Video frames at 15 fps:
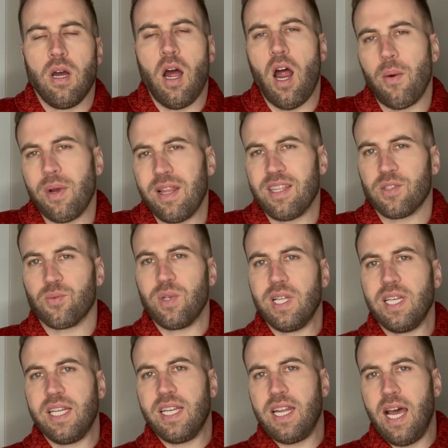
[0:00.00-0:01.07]
All right, we got this
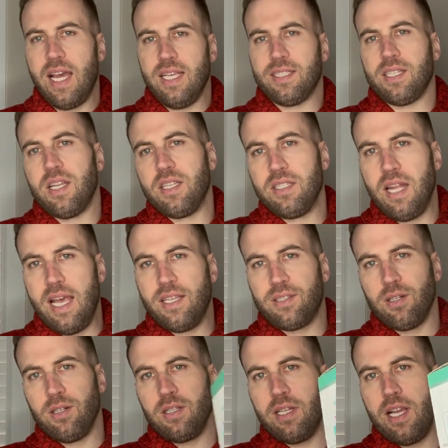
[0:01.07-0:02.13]
really nice
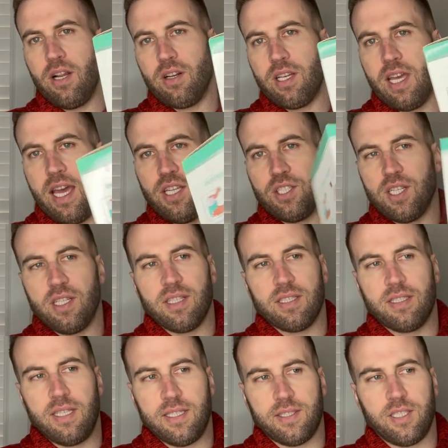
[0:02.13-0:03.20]
nasal irrigation
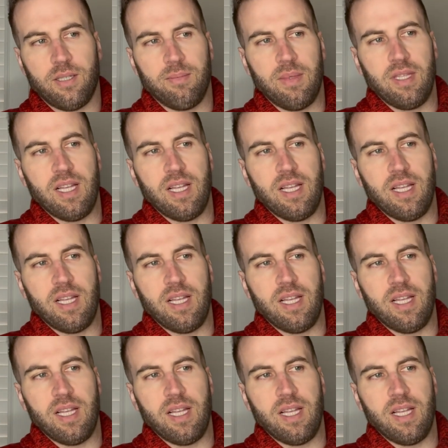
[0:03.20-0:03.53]
system.